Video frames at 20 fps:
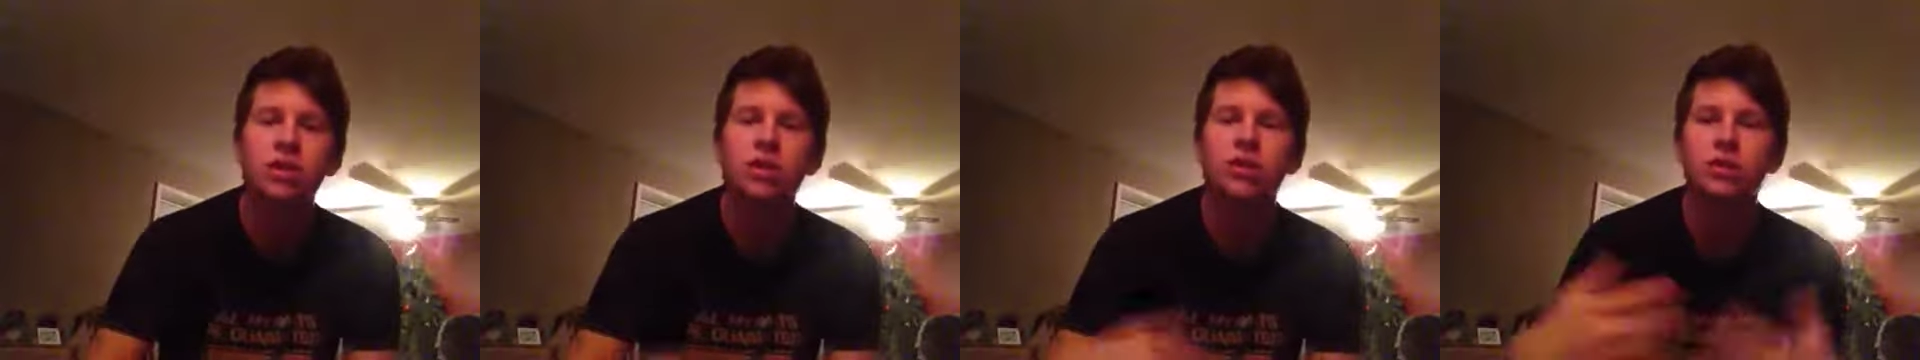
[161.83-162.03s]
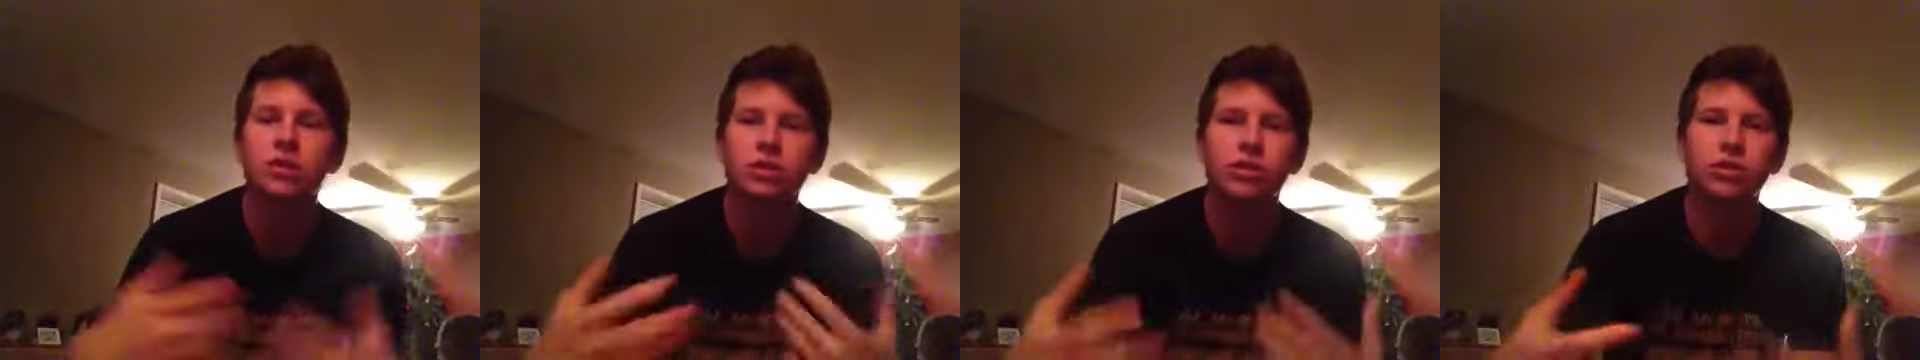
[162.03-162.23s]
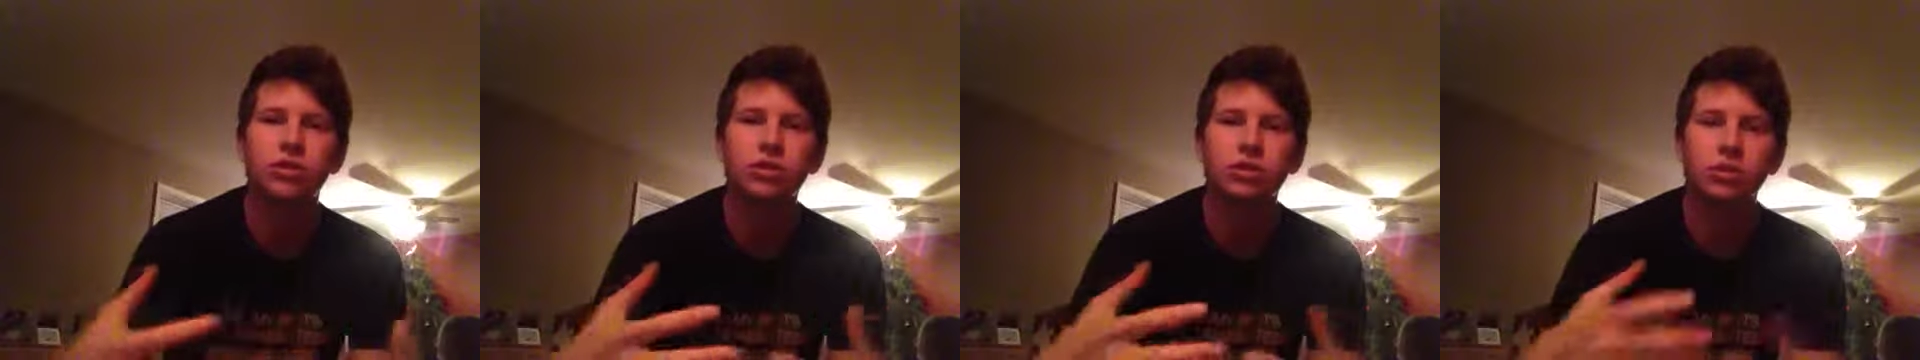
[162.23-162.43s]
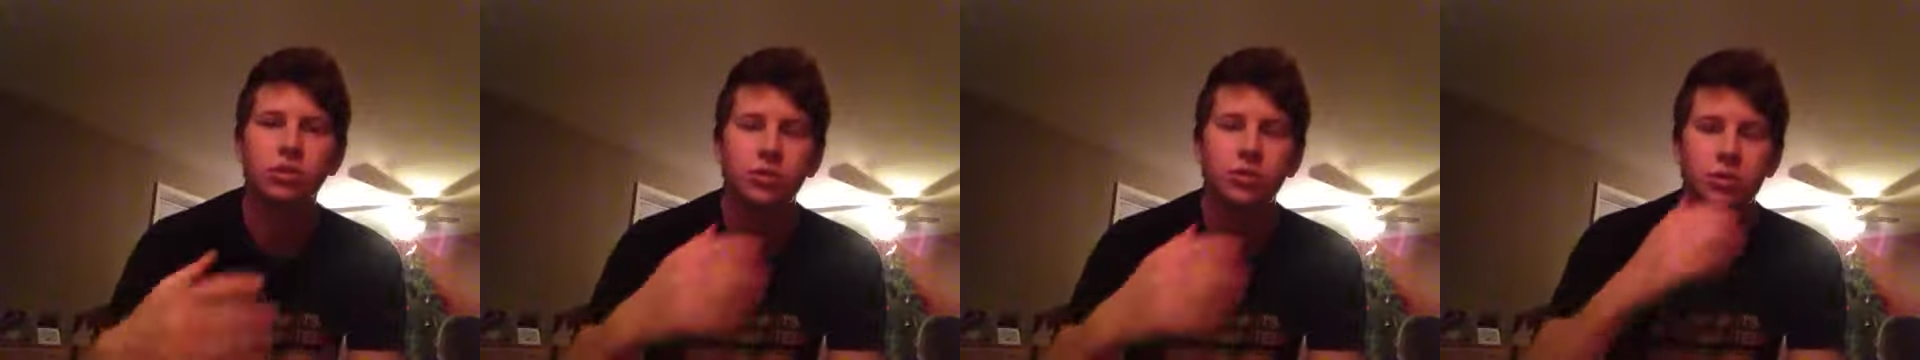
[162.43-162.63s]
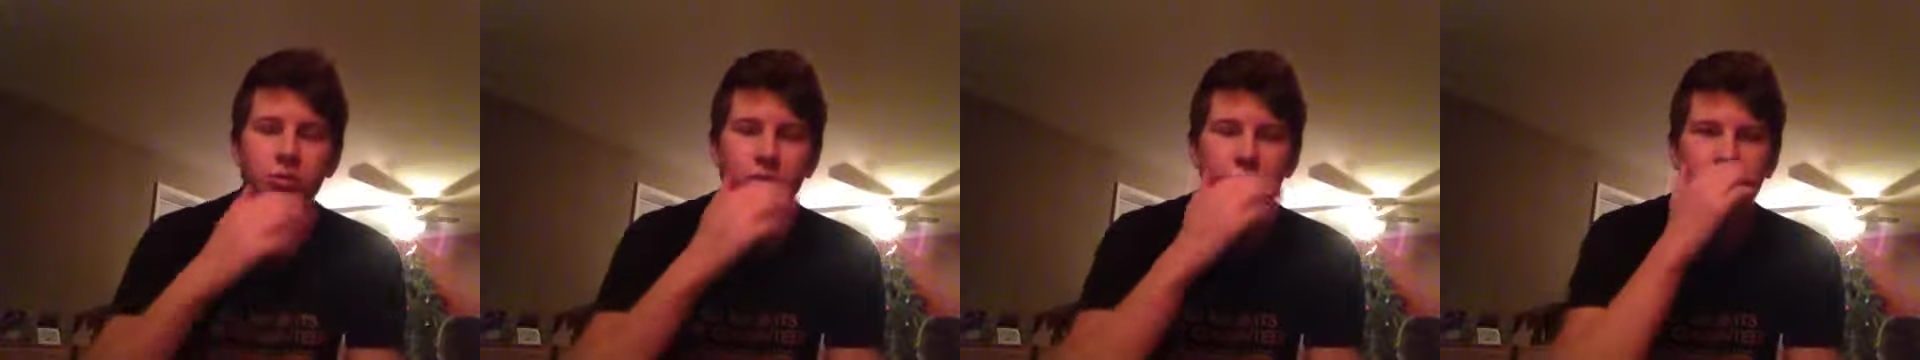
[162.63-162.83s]
that'll show a little
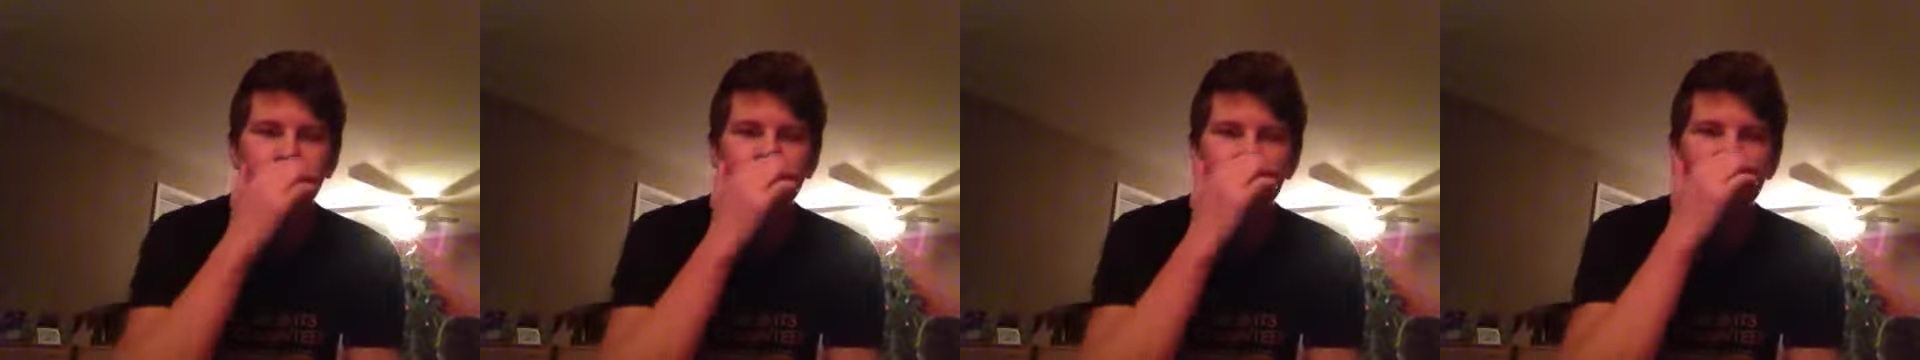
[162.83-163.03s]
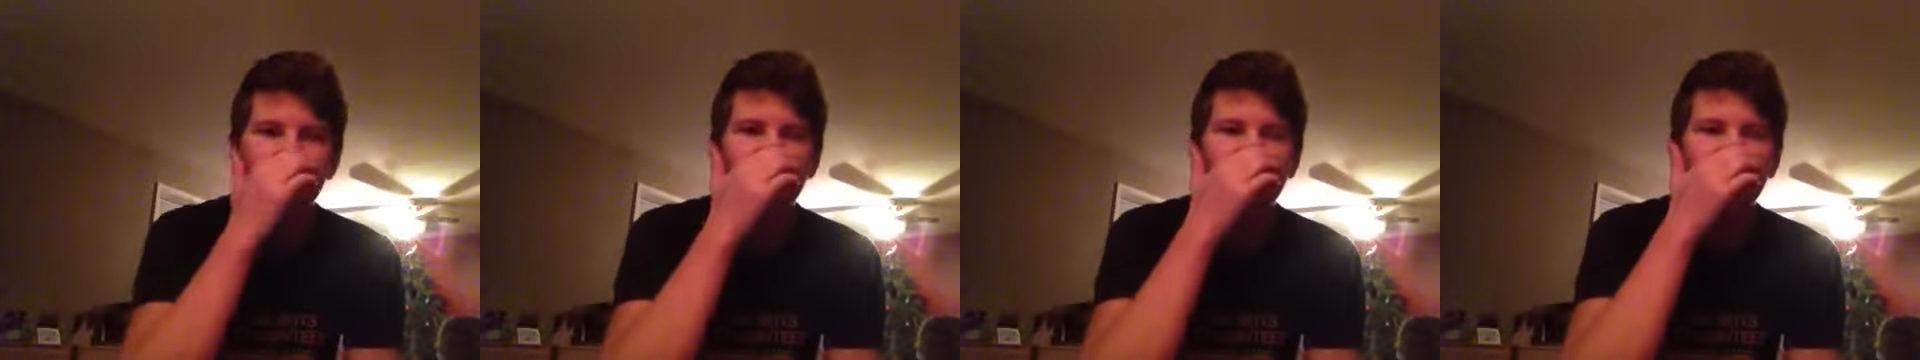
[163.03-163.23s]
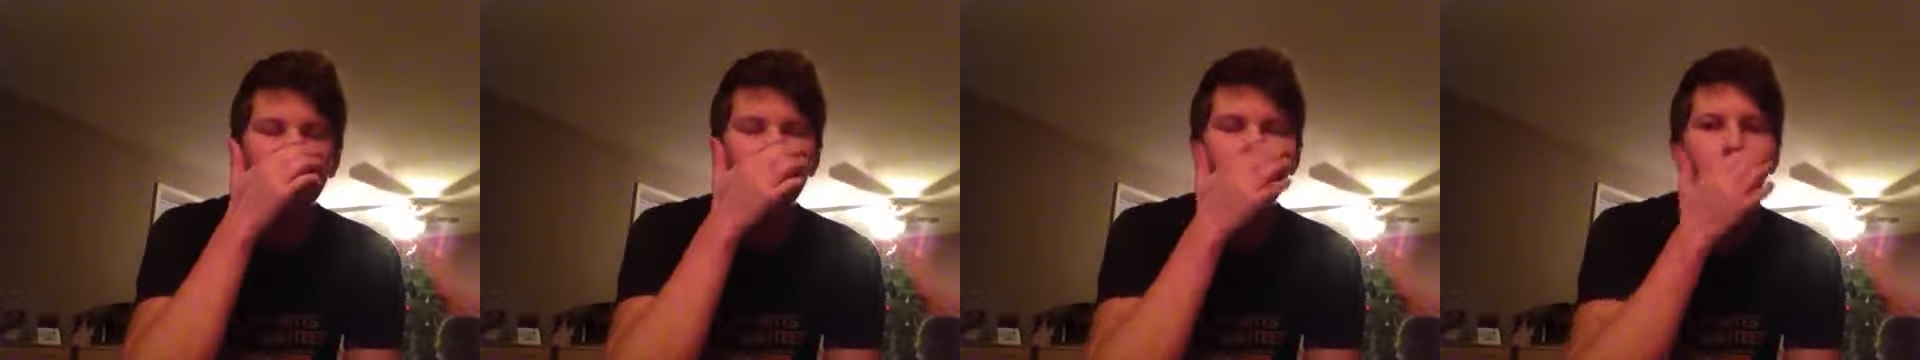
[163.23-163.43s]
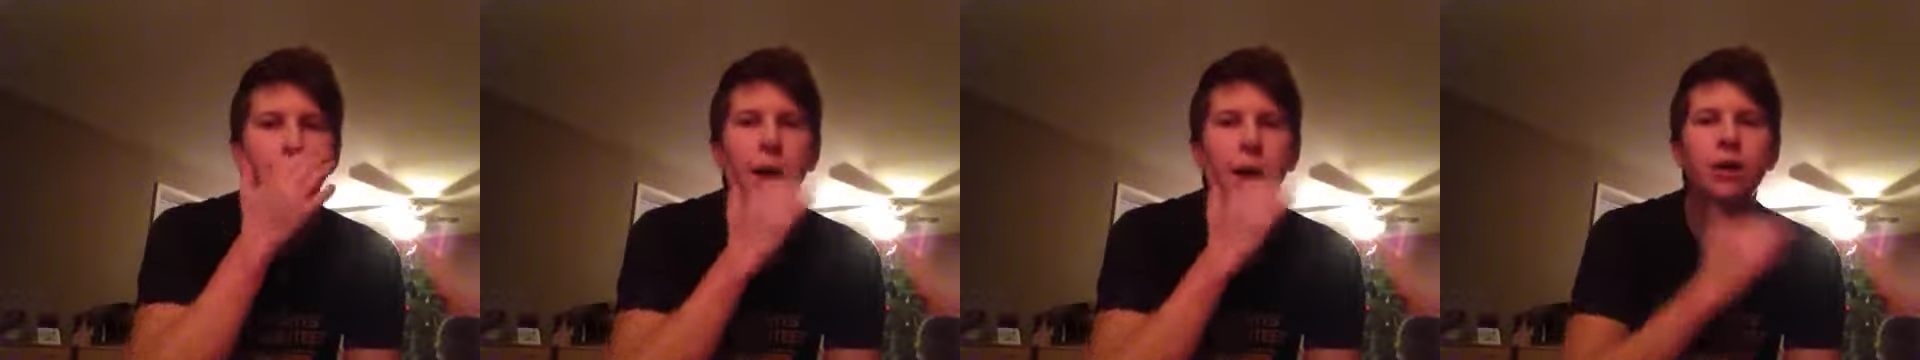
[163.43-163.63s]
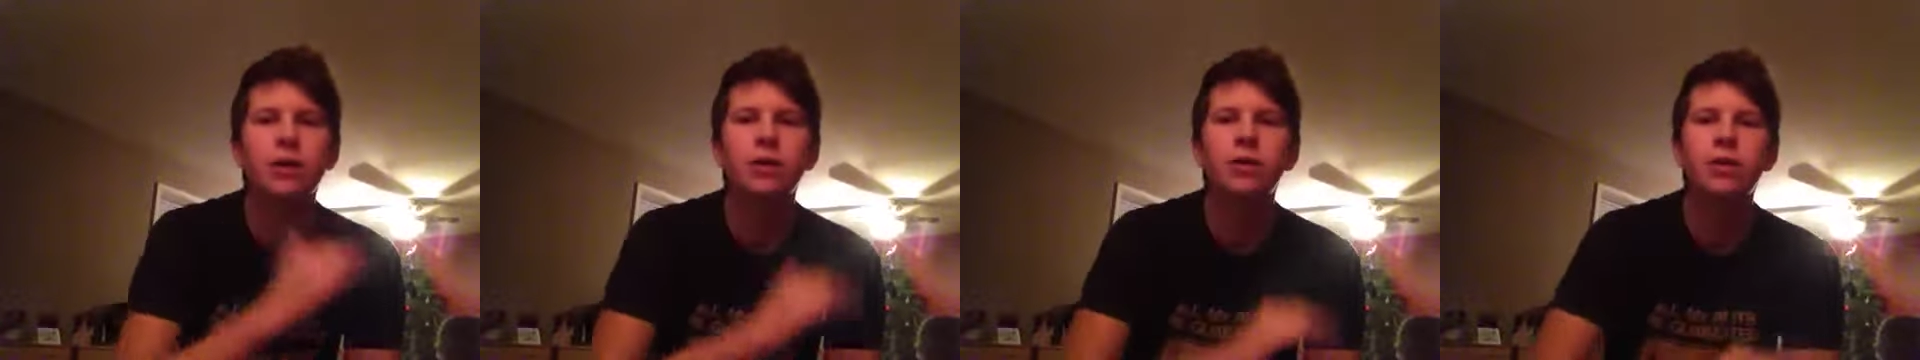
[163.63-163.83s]
bit more of the
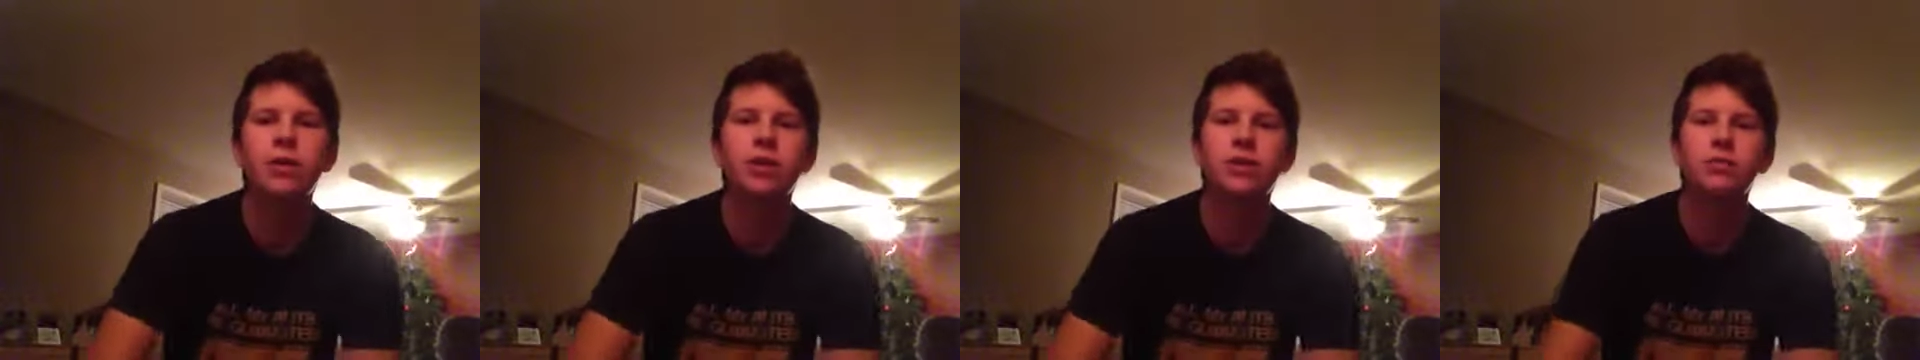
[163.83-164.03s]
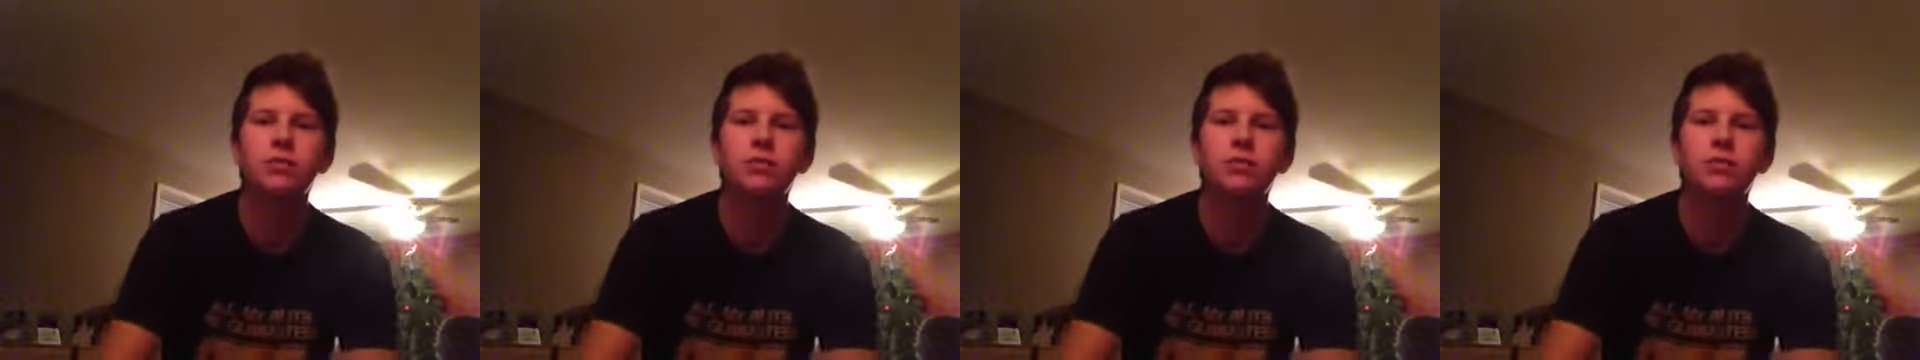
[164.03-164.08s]
higher range.